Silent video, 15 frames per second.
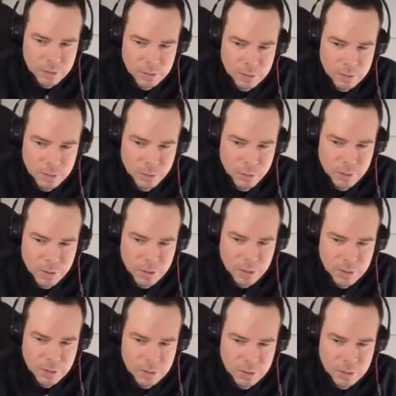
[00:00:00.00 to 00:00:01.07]
load it
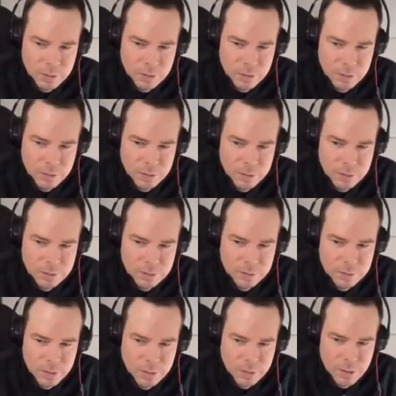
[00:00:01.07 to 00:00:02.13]
in,
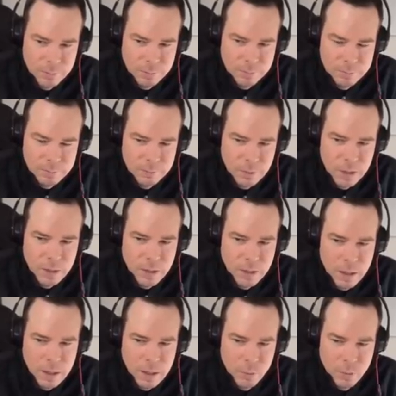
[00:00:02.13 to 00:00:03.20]
send it up.
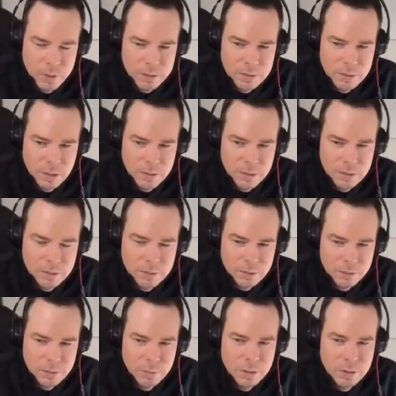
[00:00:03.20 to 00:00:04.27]
And what it's done is it's
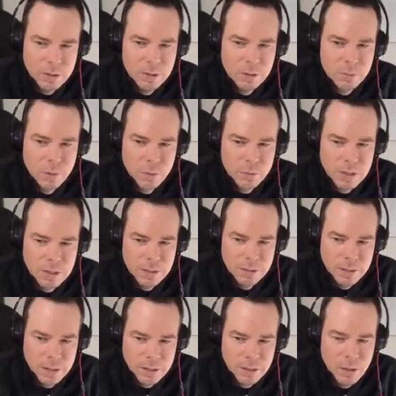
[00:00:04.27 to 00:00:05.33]
ultimately rotated
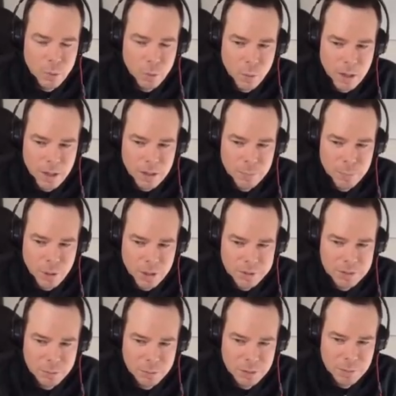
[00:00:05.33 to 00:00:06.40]
that while
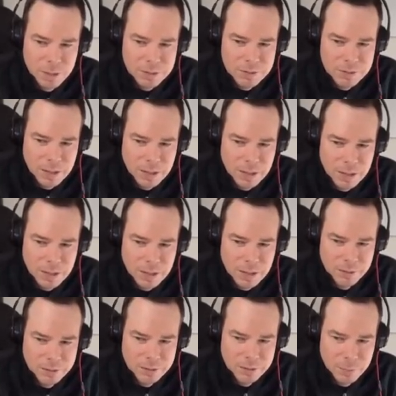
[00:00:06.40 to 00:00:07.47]
possibly messing everything
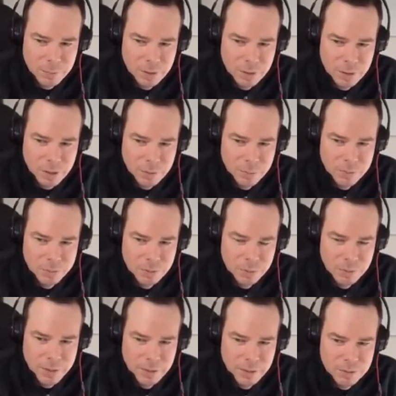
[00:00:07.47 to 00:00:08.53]
else up in the bottom 2
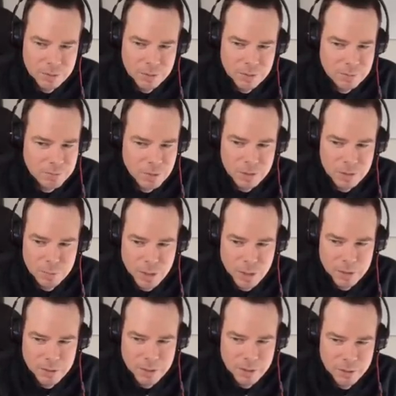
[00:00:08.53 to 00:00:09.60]
layers. Doesn't
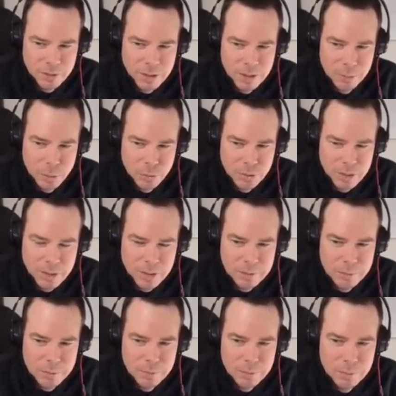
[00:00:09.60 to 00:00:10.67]
matter. I don't care about that,
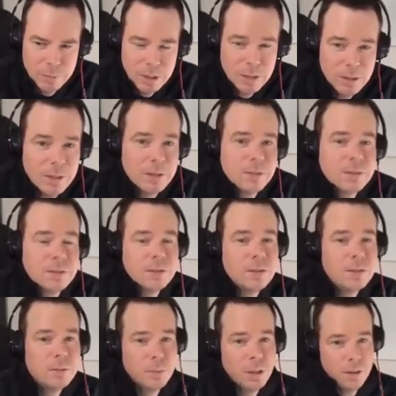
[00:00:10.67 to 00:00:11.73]
because
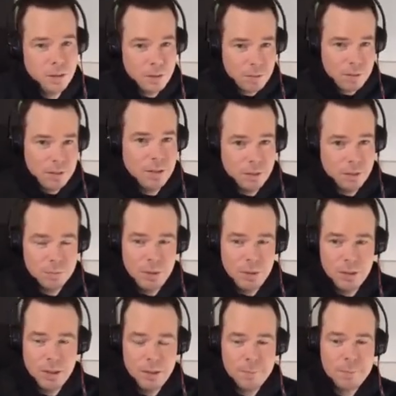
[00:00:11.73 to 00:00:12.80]
my theory tells me
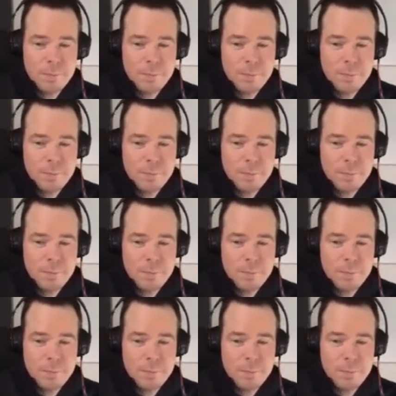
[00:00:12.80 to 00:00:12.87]
that